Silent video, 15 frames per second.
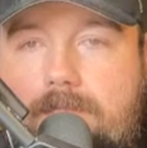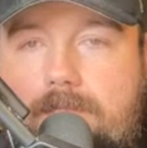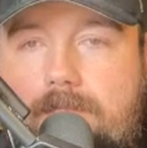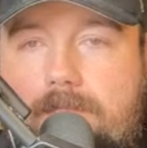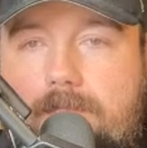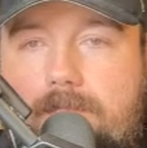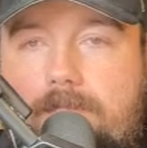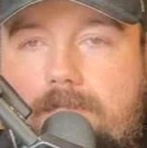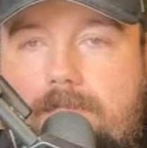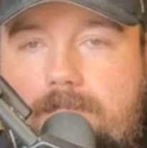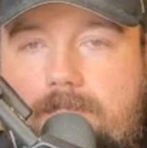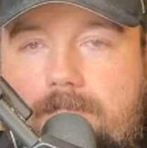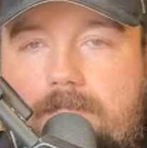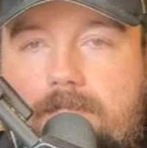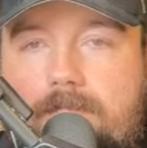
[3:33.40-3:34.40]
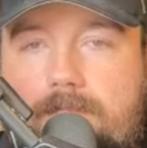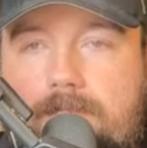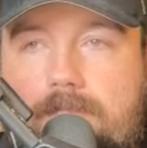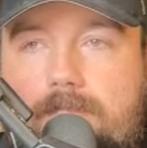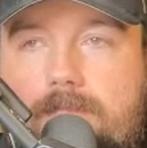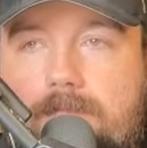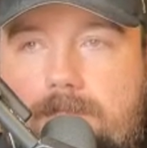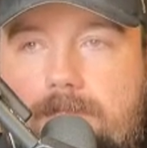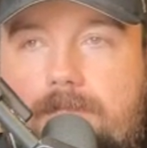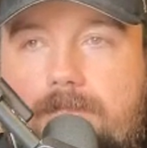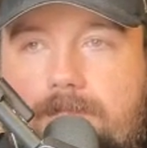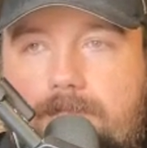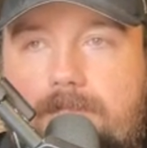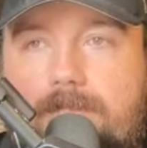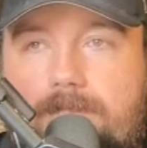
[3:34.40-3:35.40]

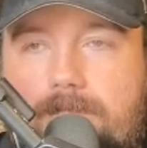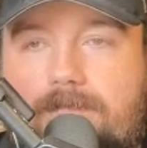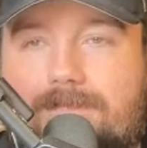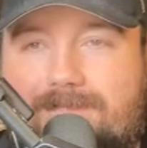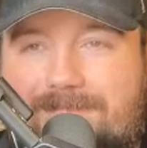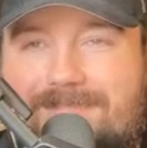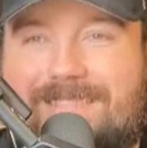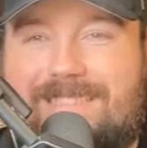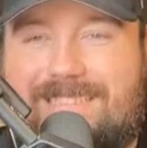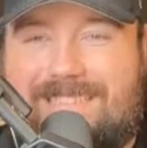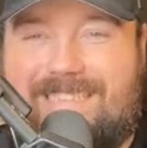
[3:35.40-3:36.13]
(silent)